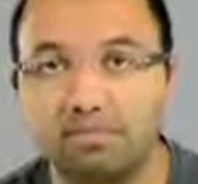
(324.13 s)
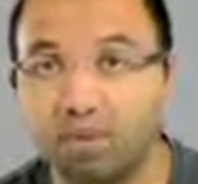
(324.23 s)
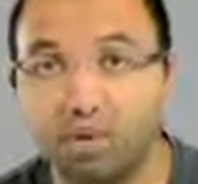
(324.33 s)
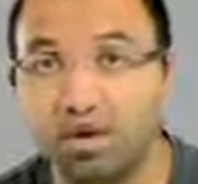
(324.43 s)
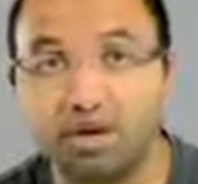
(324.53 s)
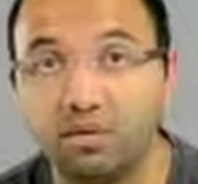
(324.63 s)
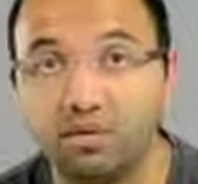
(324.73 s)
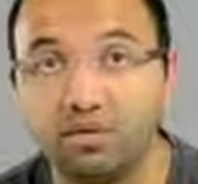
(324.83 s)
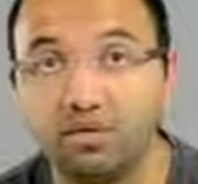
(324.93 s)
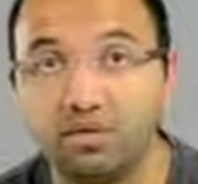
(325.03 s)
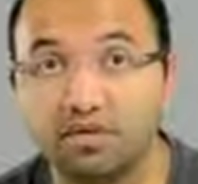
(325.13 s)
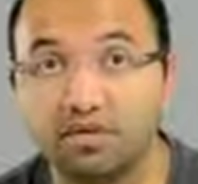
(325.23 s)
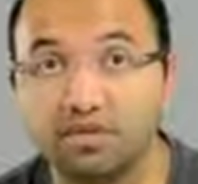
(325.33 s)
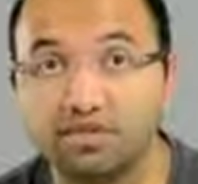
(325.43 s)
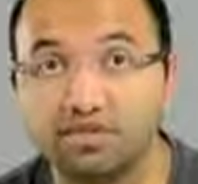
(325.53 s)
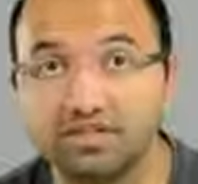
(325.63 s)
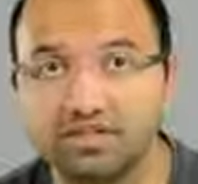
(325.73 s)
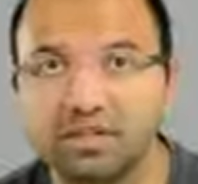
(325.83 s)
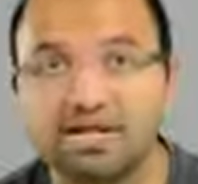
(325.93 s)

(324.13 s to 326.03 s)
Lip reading: but way, way lower than SLC,